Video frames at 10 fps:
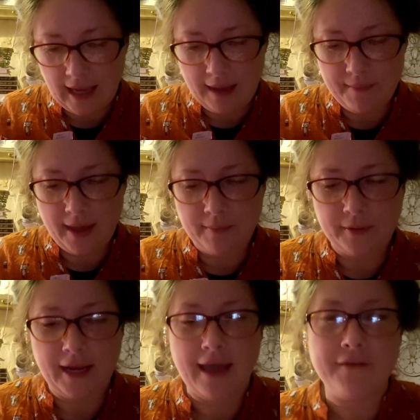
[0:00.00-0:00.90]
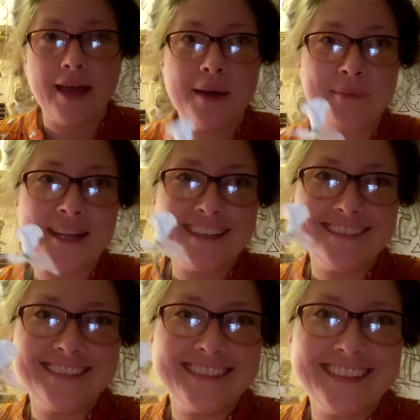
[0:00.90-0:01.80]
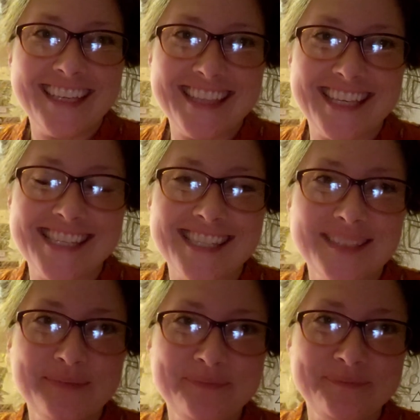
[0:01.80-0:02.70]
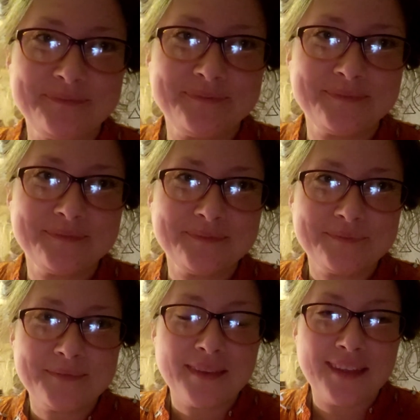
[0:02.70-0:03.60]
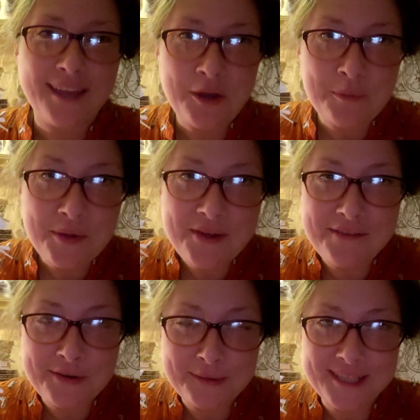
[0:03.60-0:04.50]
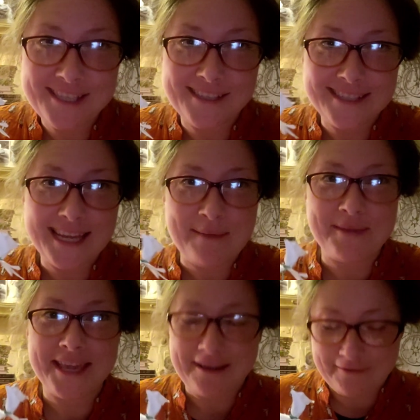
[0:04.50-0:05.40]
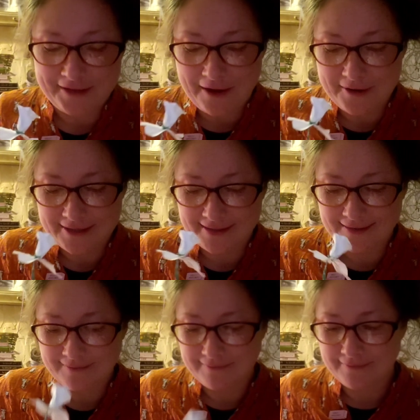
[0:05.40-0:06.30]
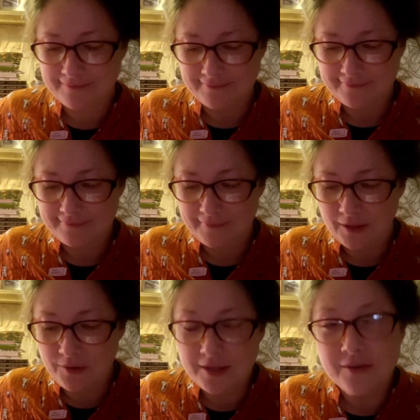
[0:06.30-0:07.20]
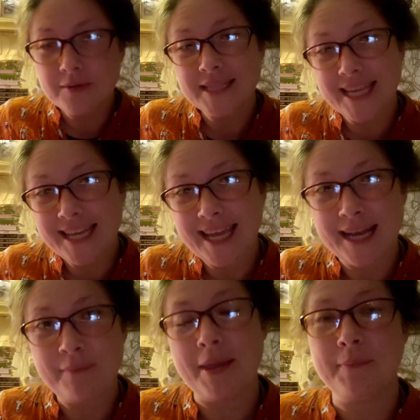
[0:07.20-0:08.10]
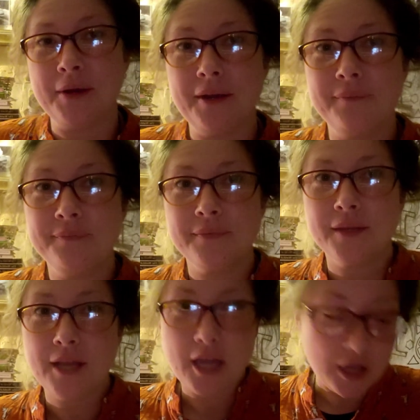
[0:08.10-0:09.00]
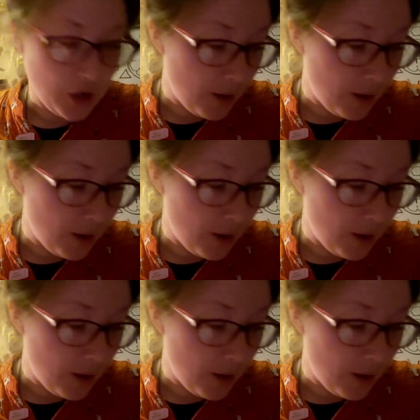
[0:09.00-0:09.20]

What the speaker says: I'm able to have it upright like this. I hope you have a really good time making flowers. You can use any kind of paper and